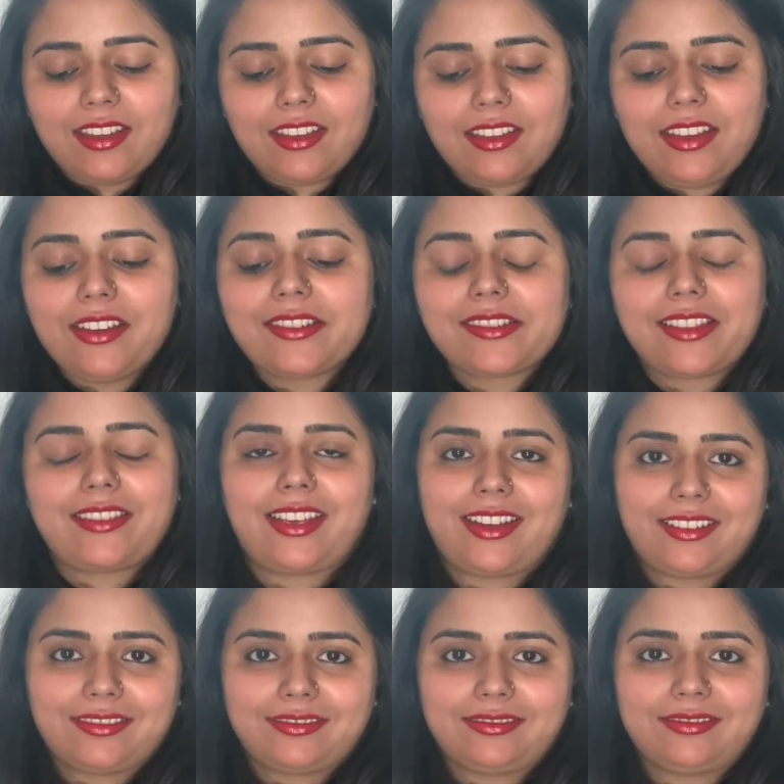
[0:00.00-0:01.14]
here's the thing.
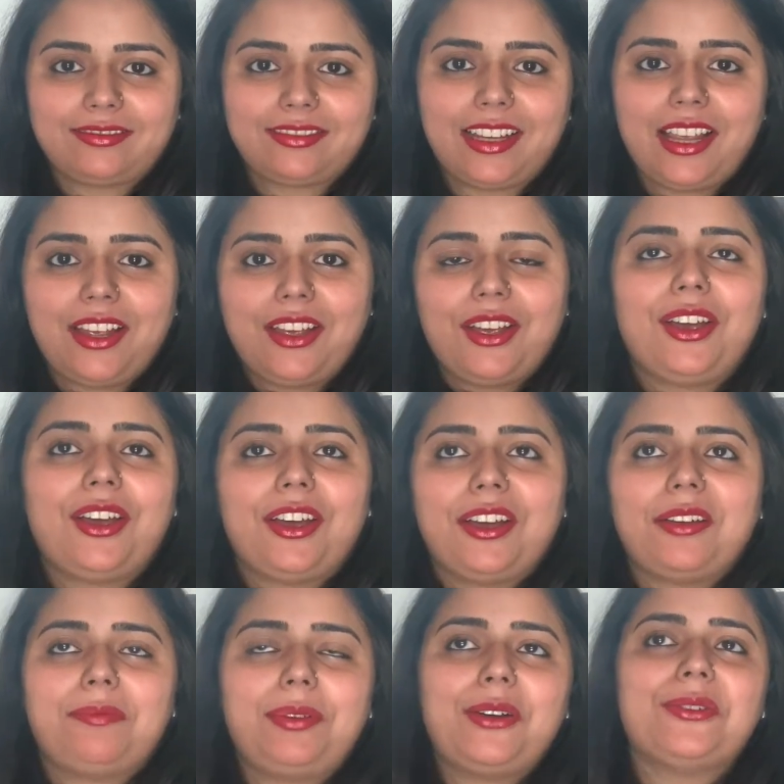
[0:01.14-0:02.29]

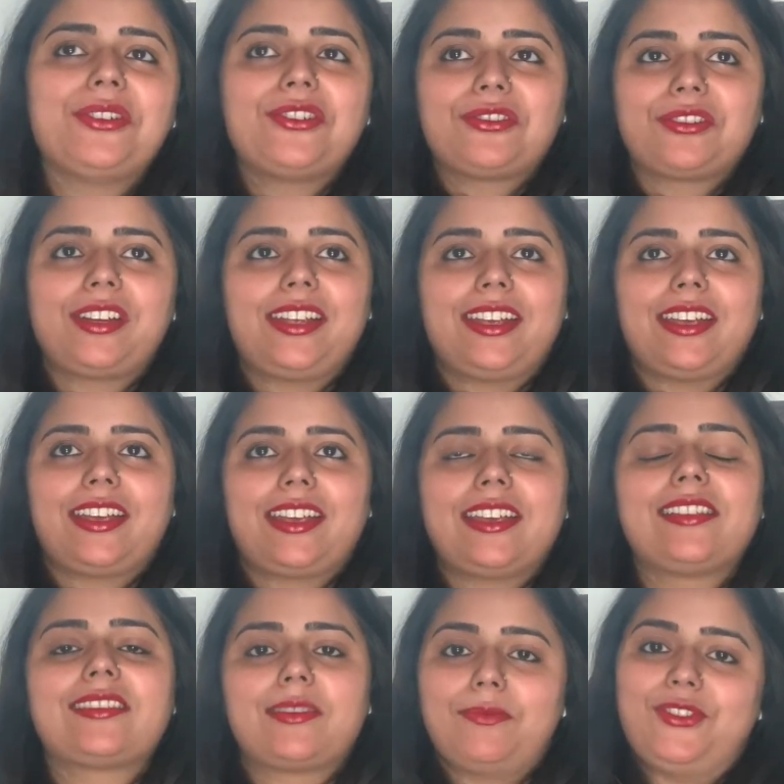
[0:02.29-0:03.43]
Poetry
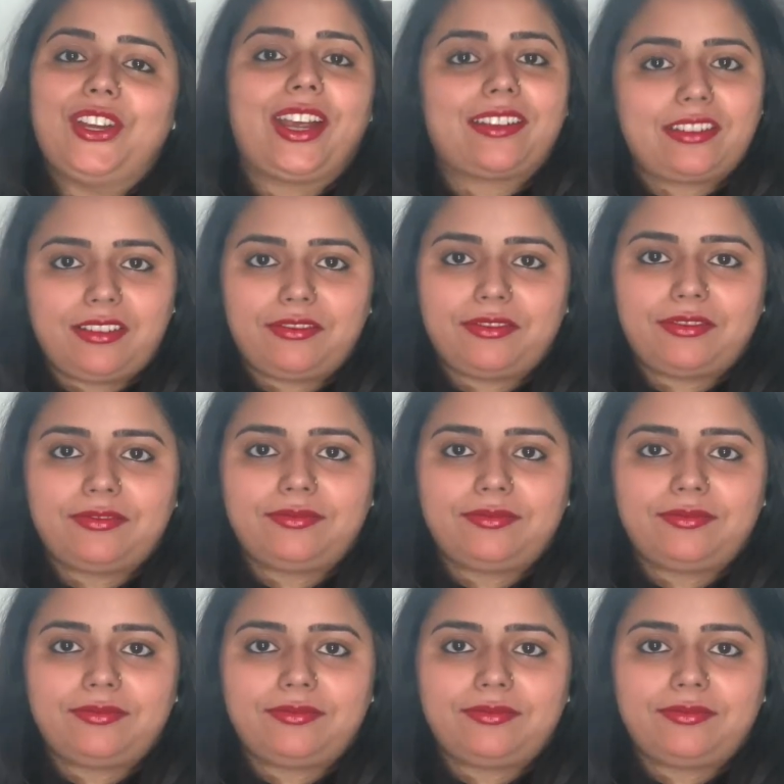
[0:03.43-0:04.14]
is subjective.